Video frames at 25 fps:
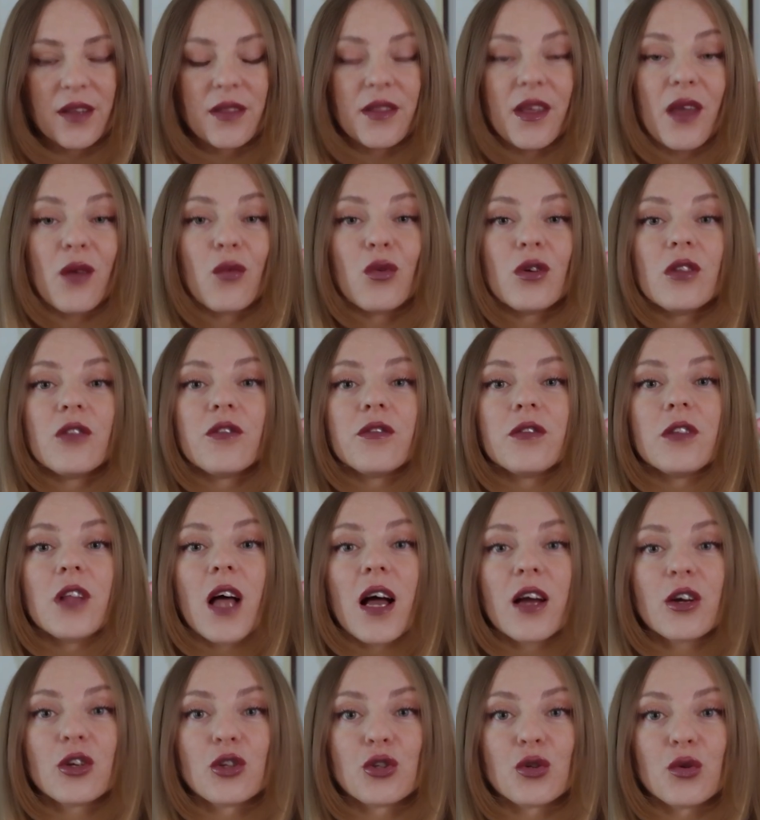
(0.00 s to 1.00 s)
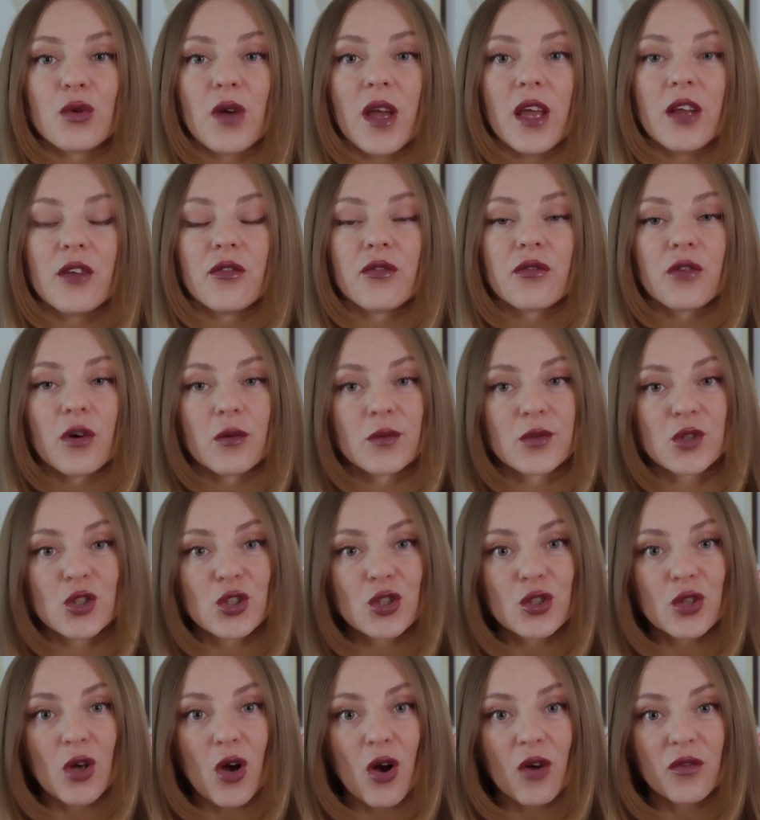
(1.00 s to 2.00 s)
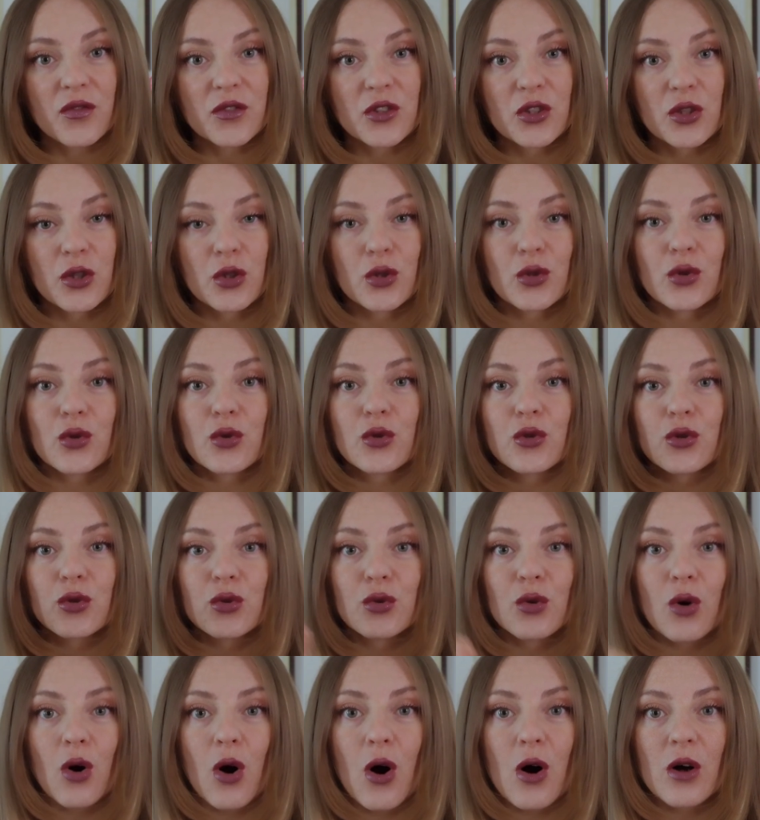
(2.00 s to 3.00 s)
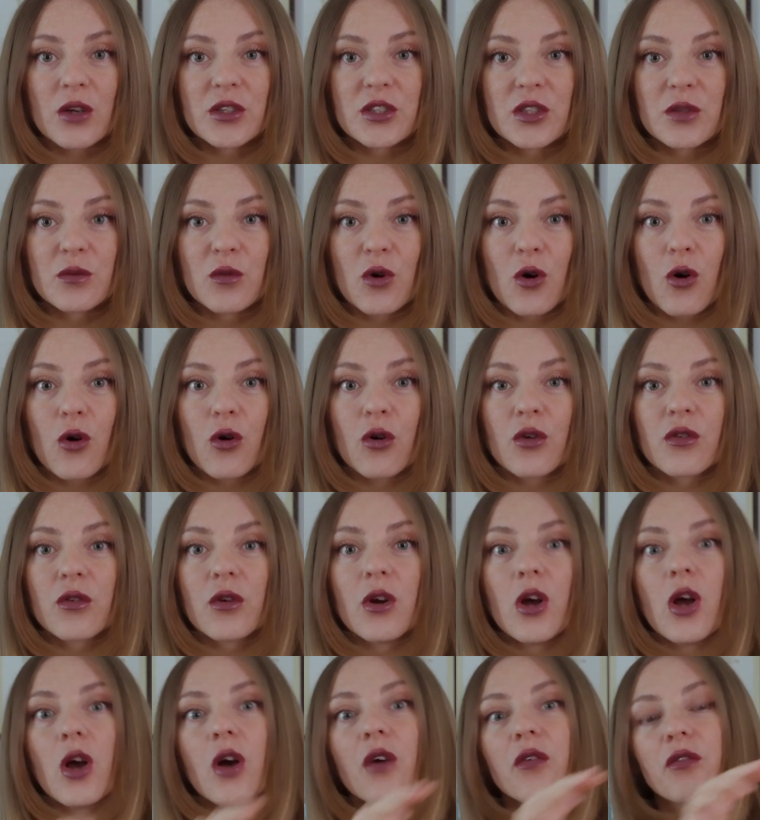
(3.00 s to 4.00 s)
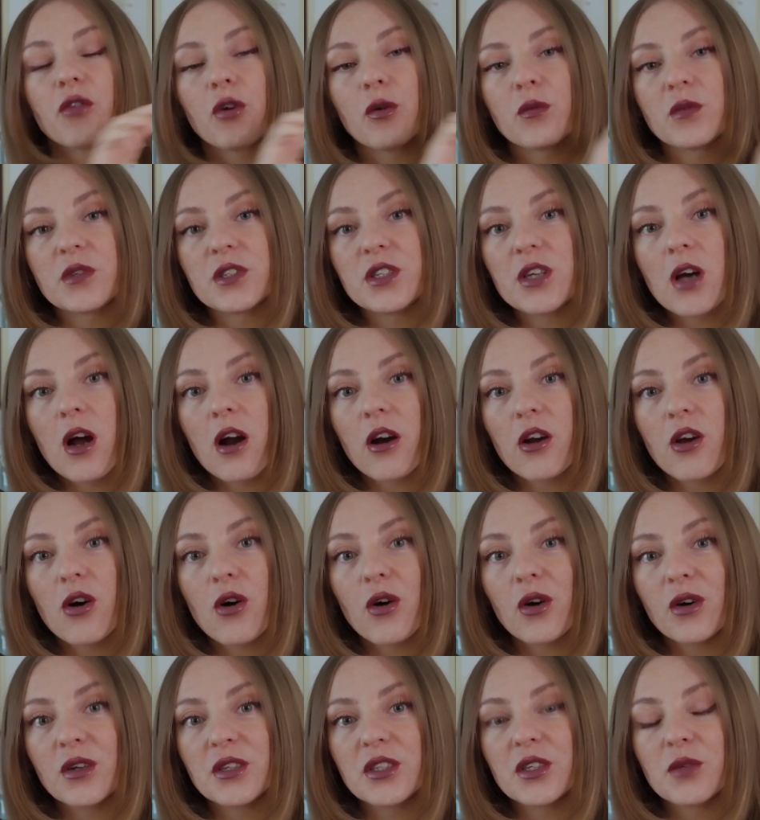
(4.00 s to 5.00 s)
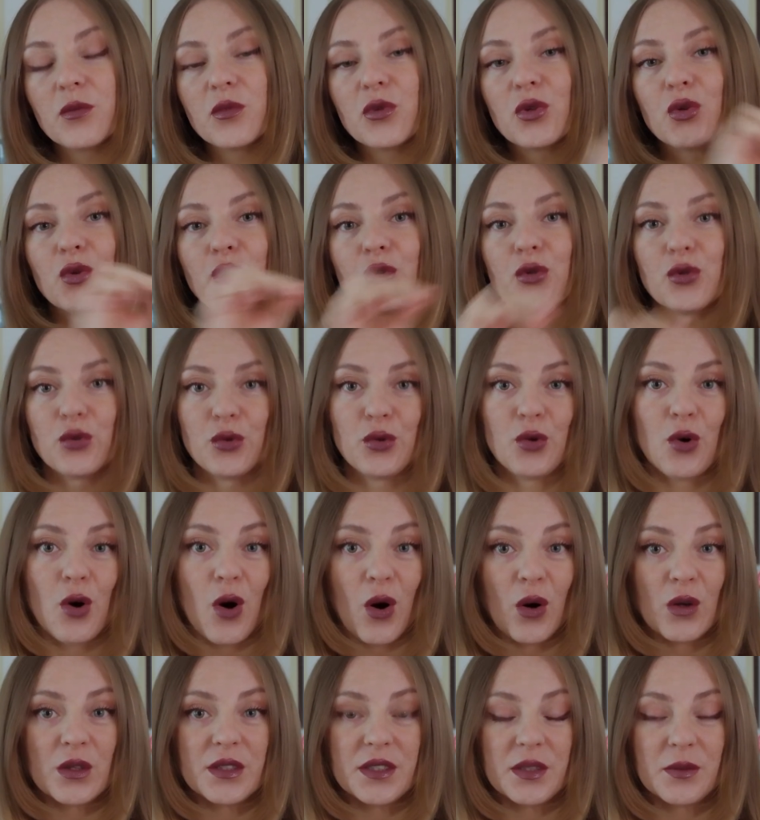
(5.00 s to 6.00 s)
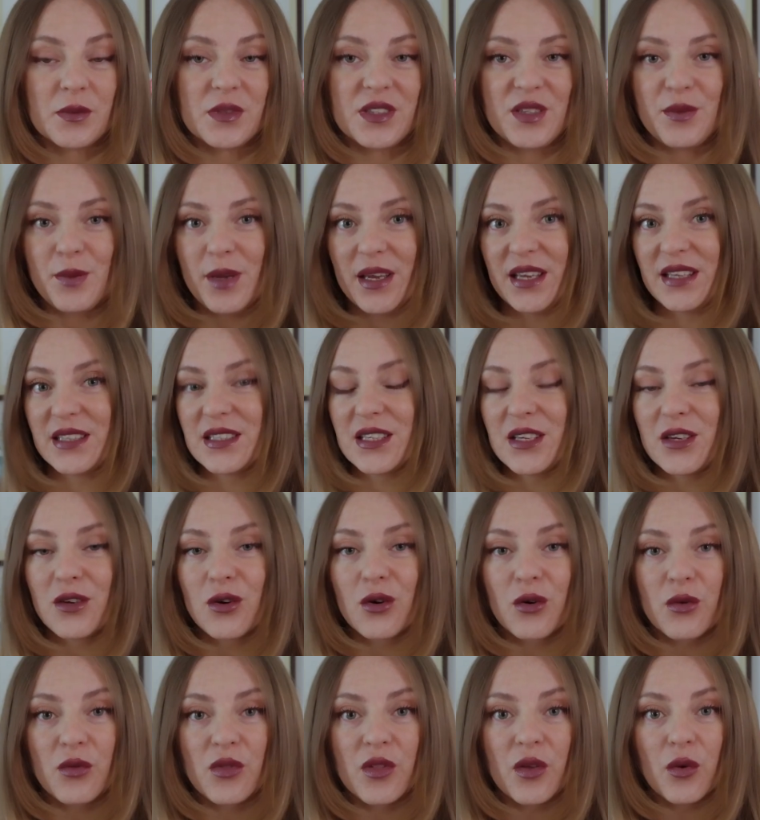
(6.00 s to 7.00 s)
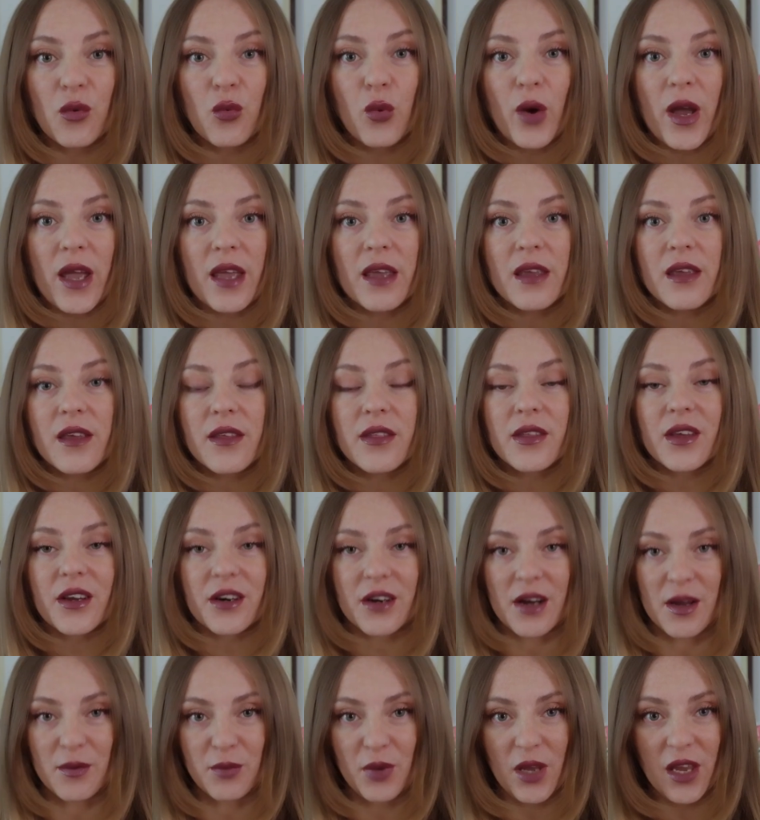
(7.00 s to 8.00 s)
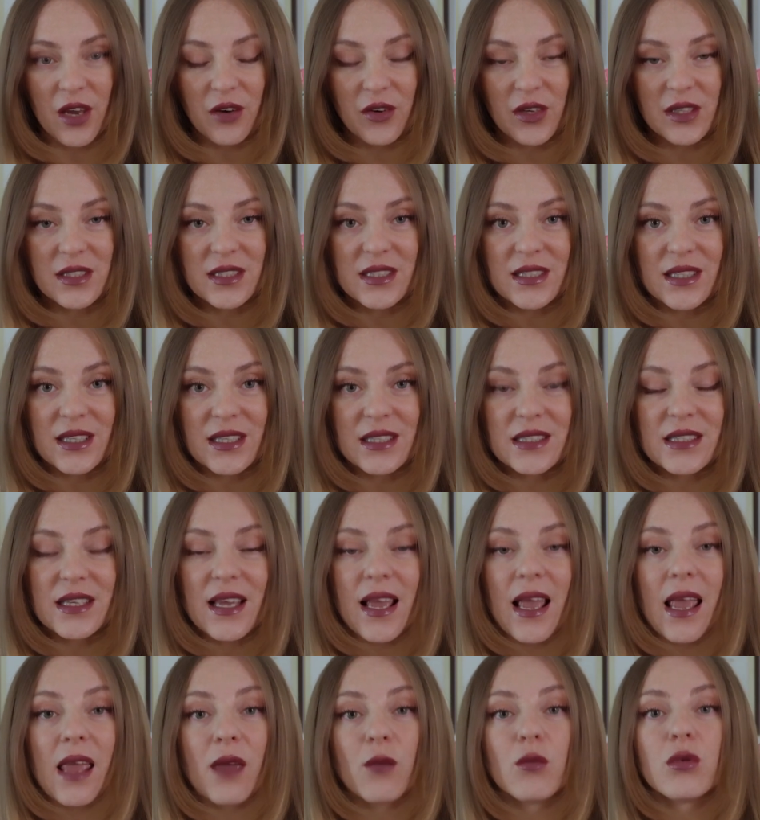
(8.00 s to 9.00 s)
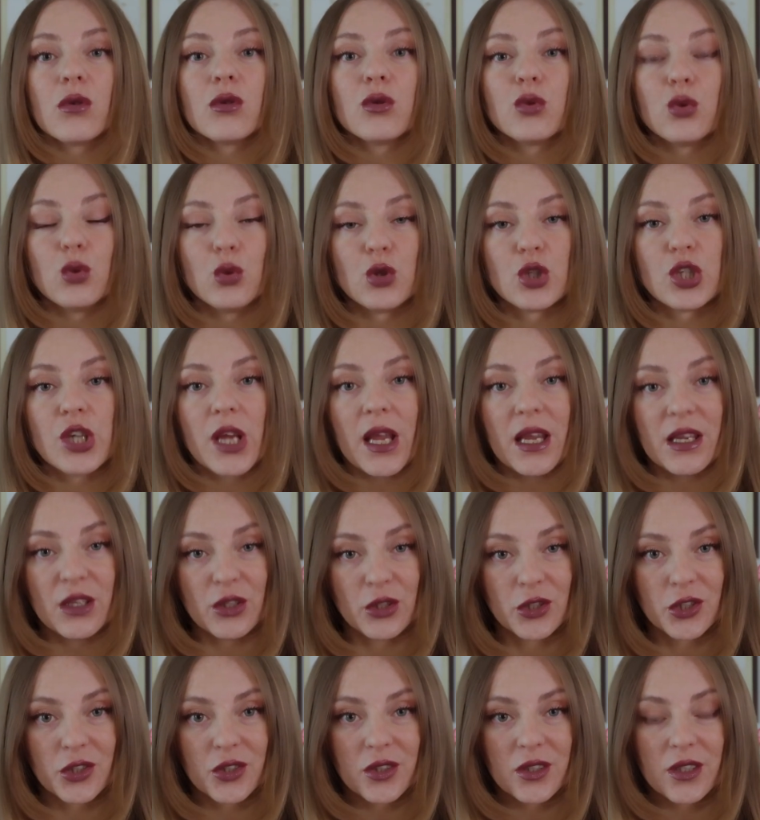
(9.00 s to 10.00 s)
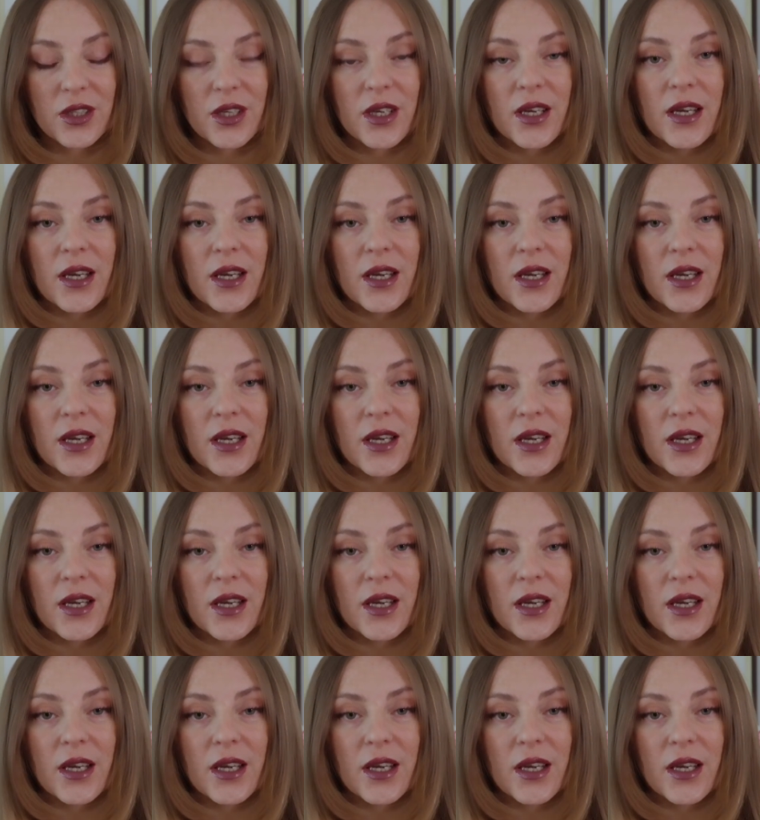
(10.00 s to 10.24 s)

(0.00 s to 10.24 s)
They will fluctuate from soft to true autumn or from dark autumn to true autumn depending on the way their appearance is able to change.